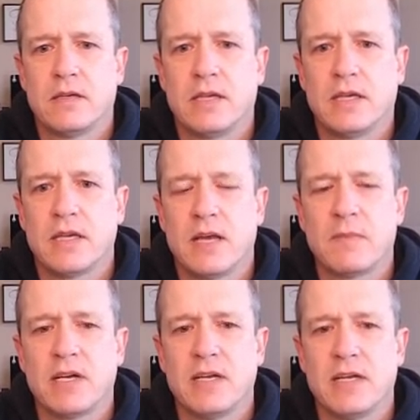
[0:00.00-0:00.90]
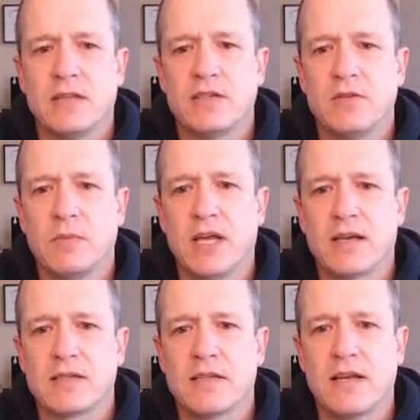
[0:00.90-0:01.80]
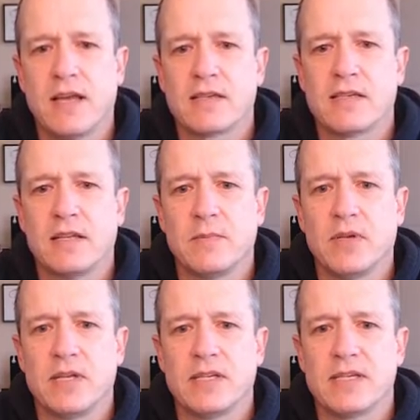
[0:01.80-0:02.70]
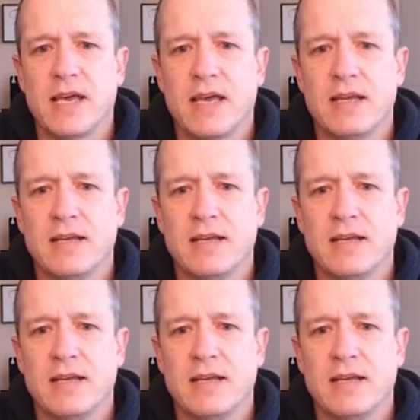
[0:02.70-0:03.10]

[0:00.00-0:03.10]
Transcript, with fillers: And I'm going to need the two blocks that I accidentally put inside,